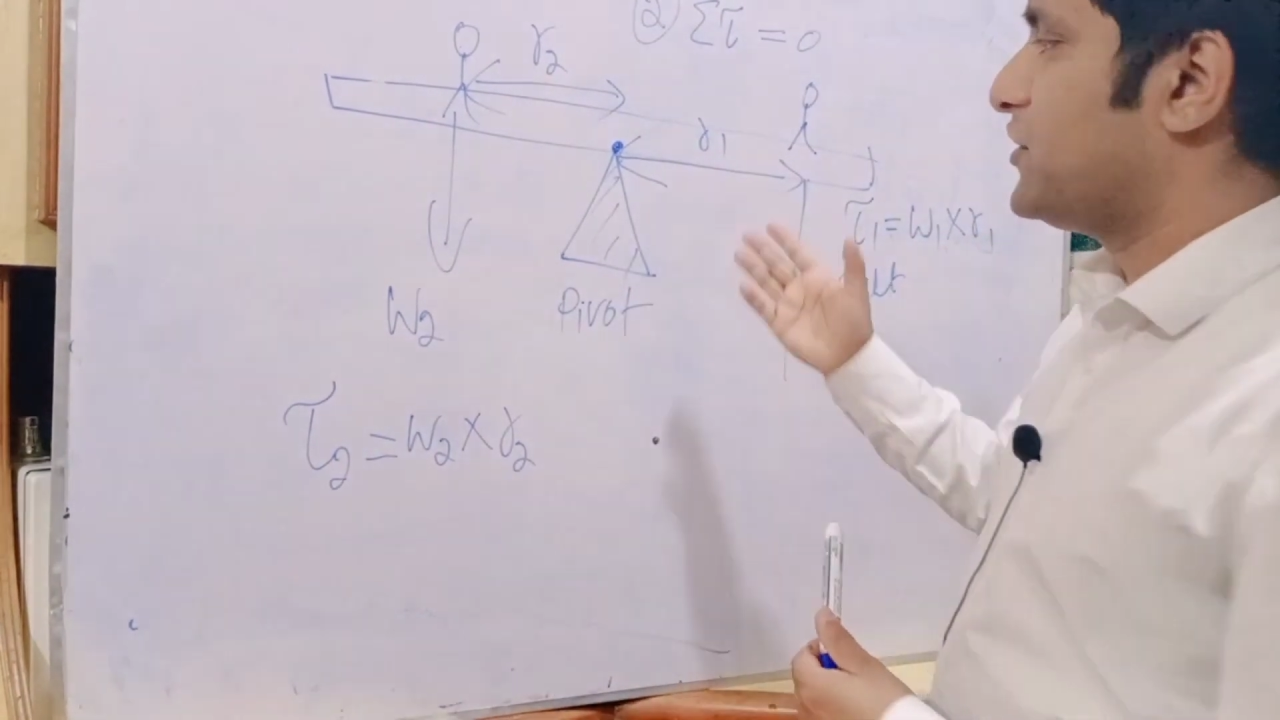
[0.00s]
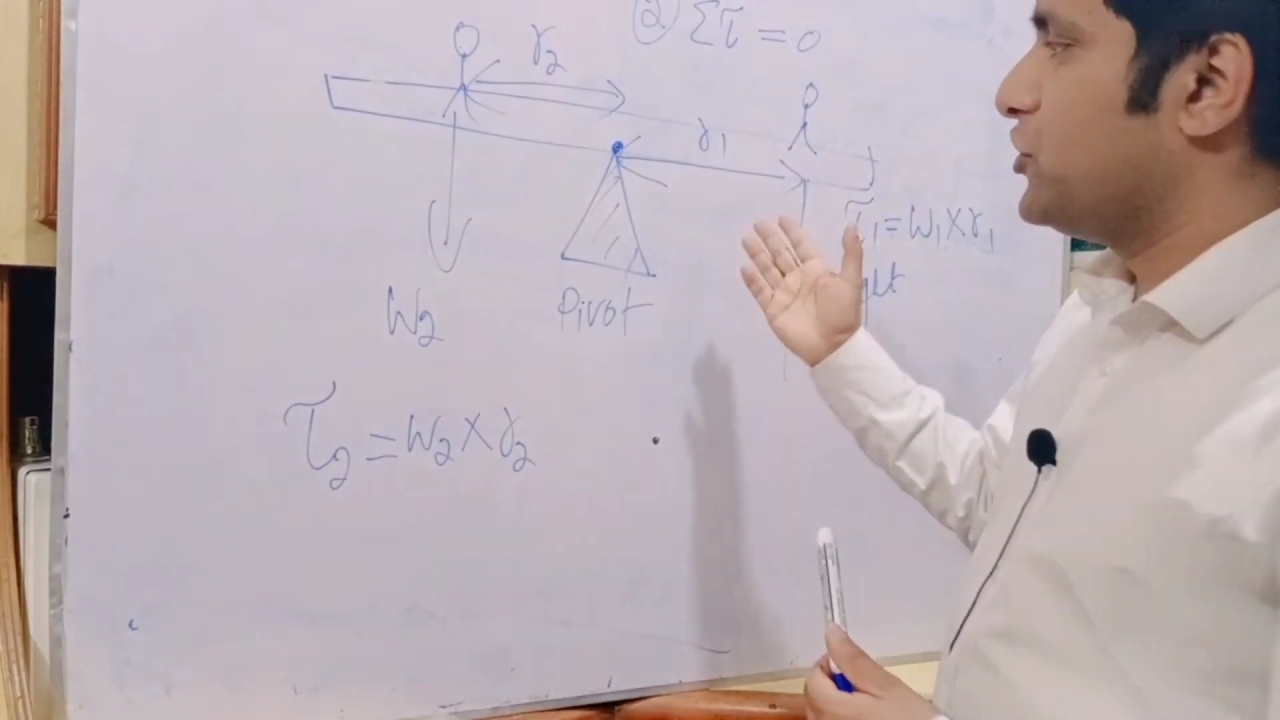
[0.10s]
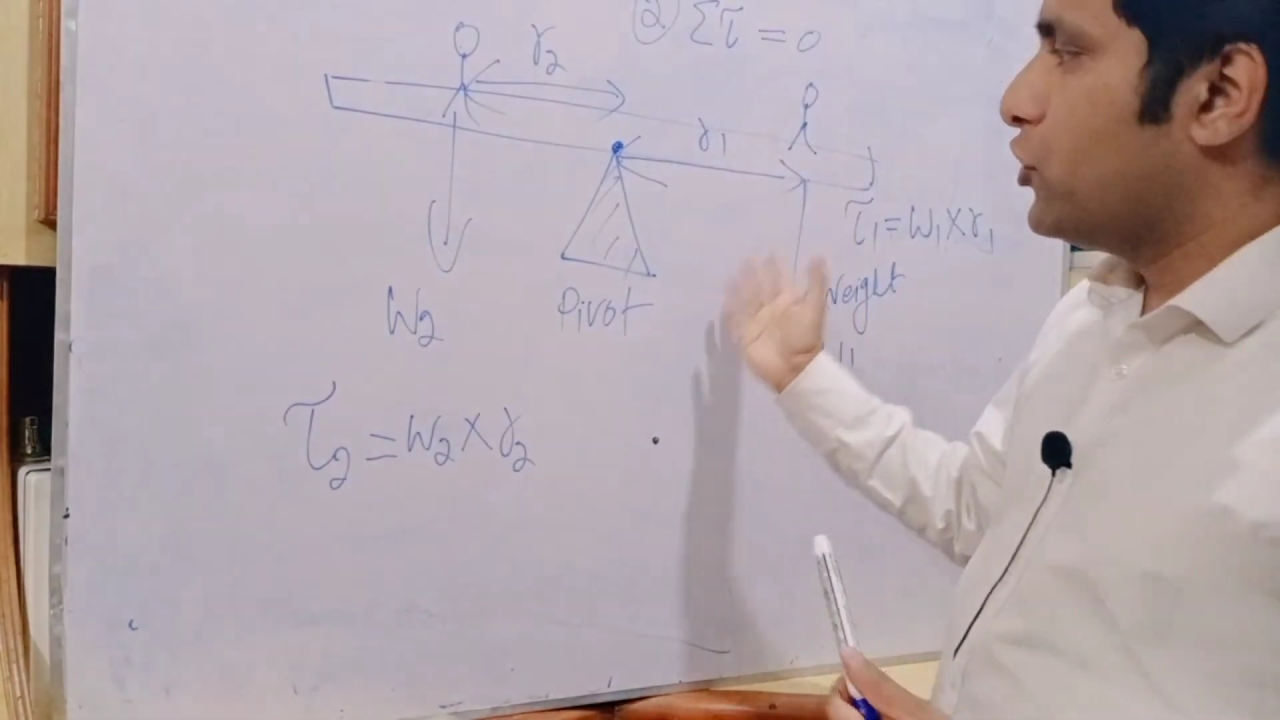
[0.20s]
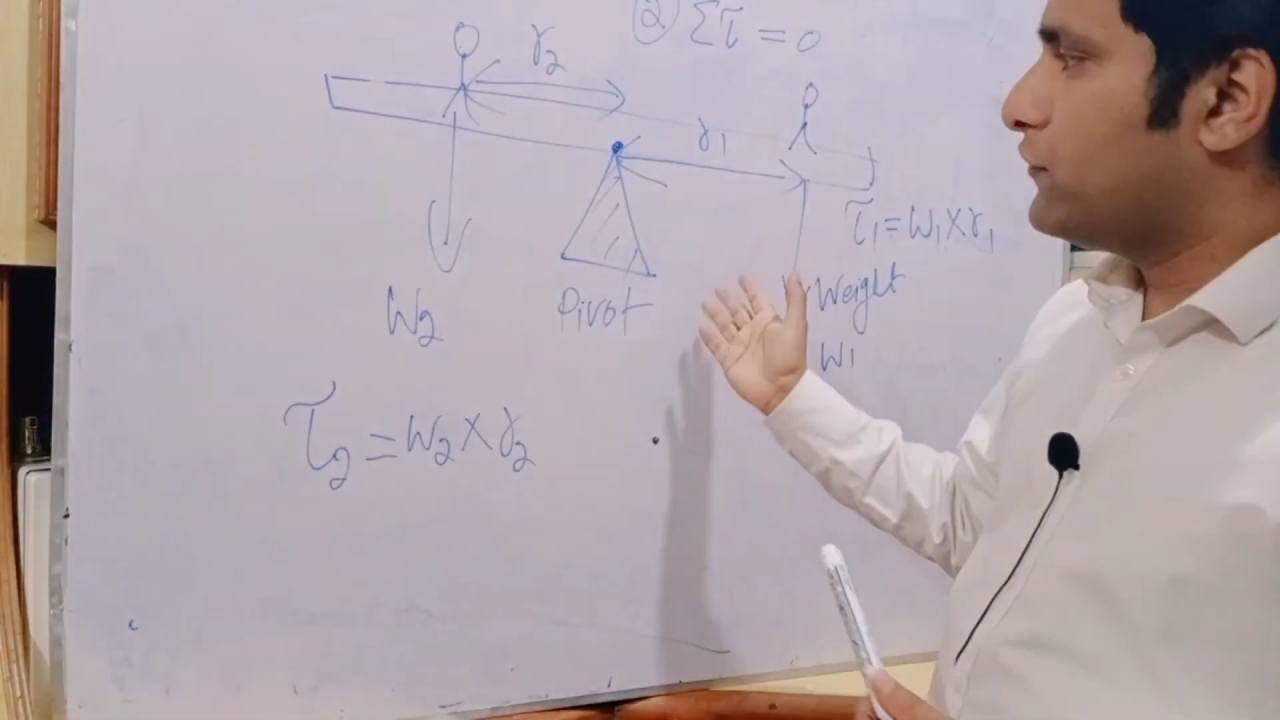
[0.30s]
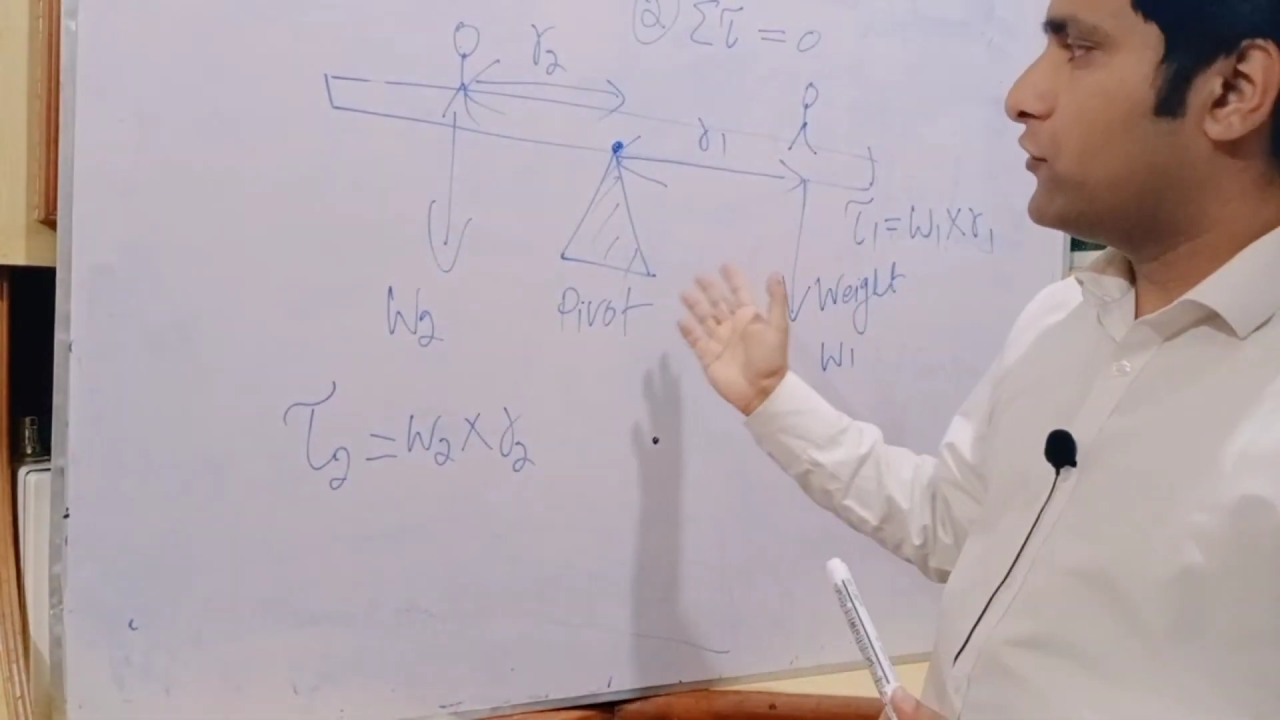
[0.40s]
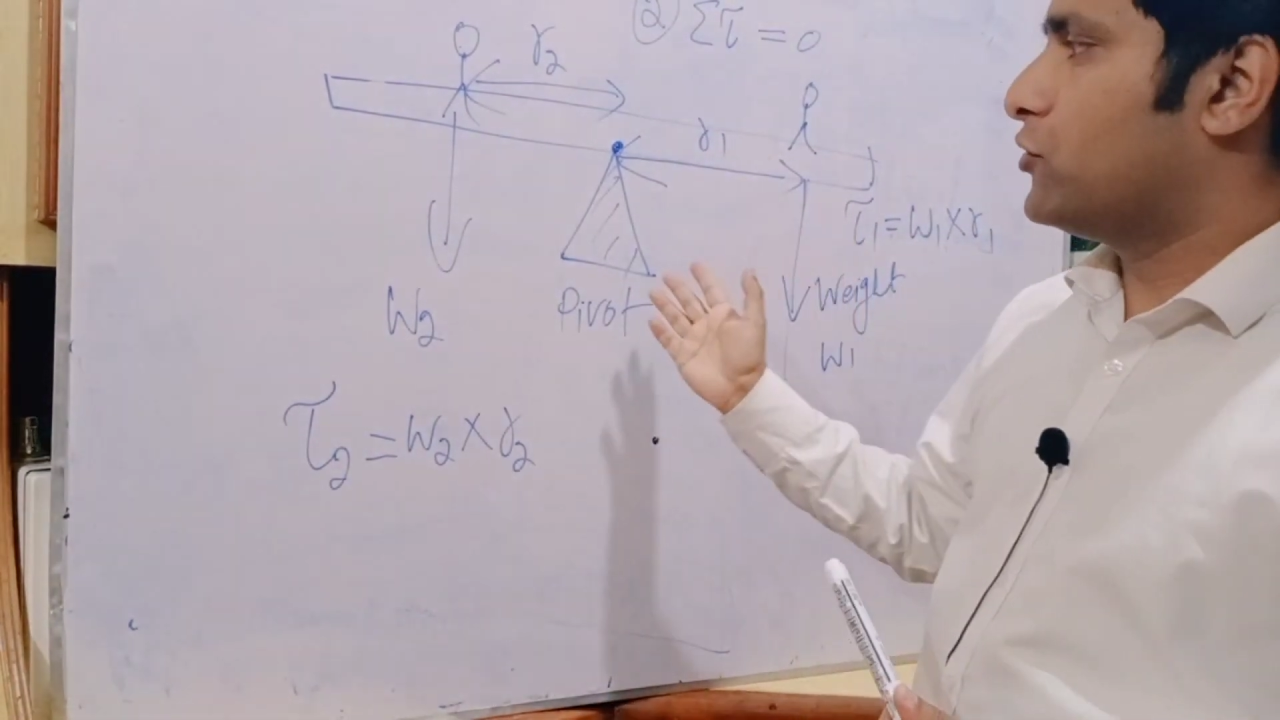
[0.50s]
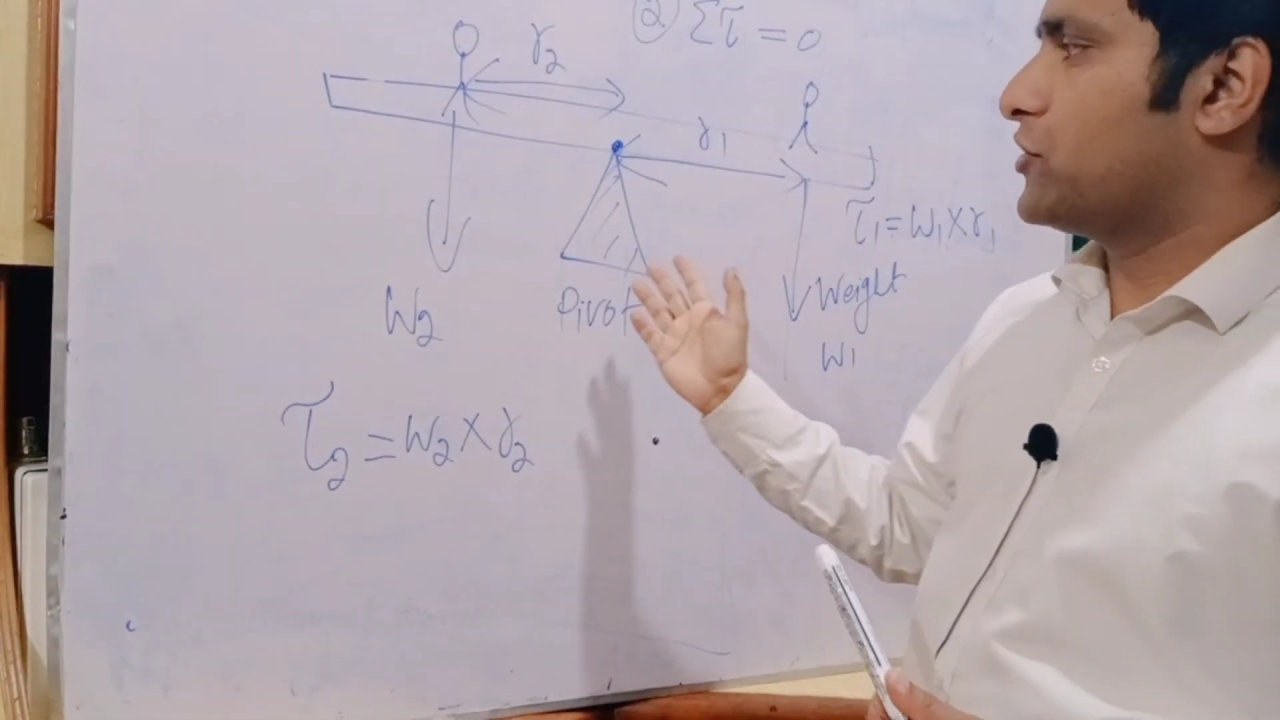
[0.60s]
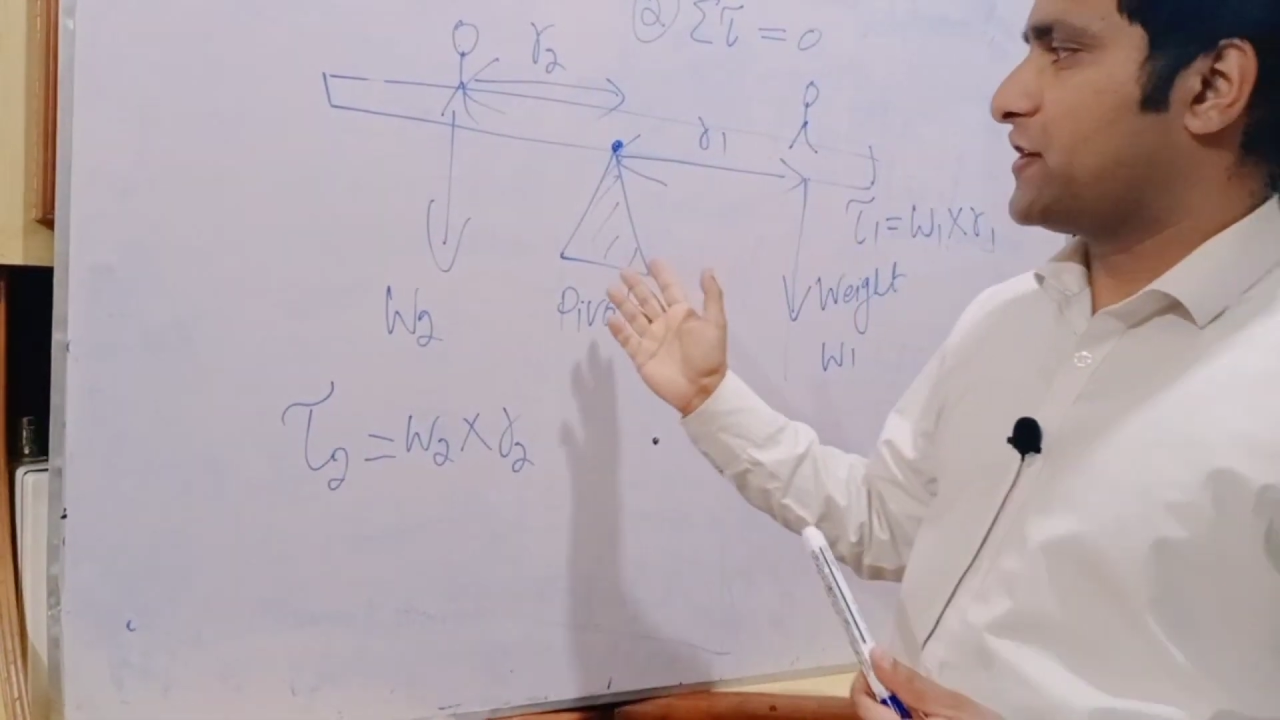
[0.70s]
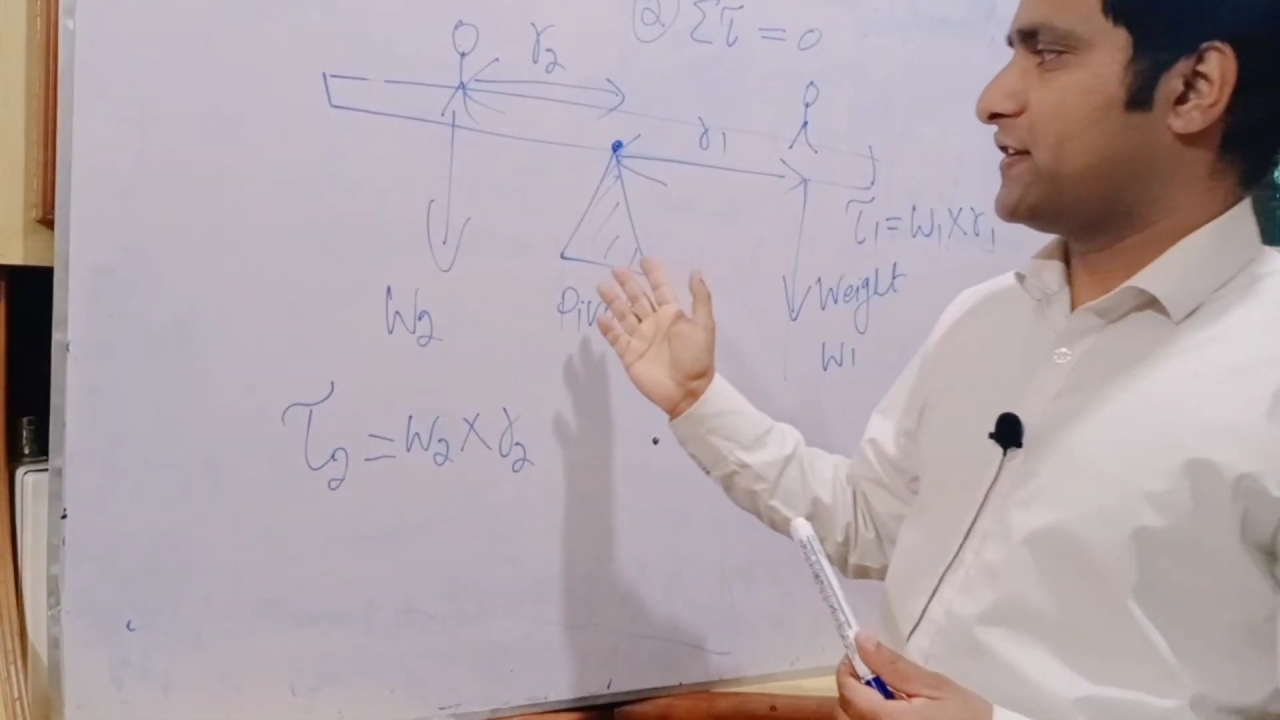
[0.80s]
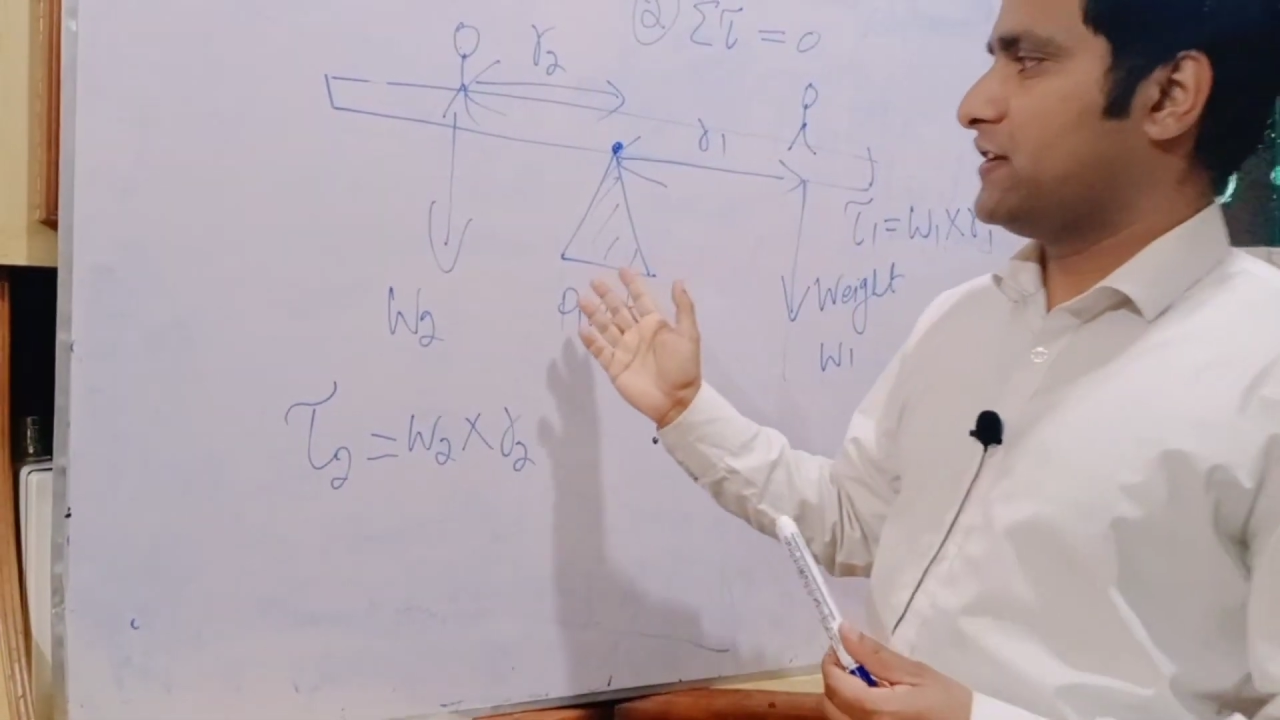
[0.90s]
no
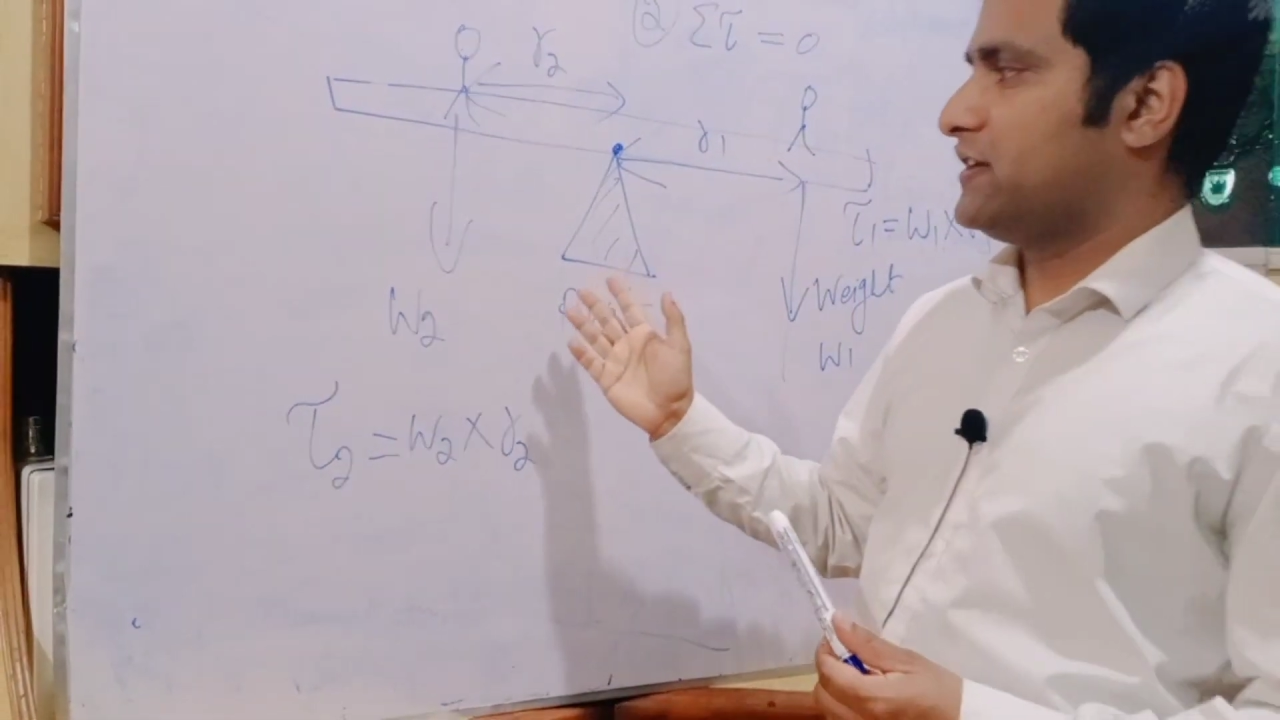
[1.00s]
force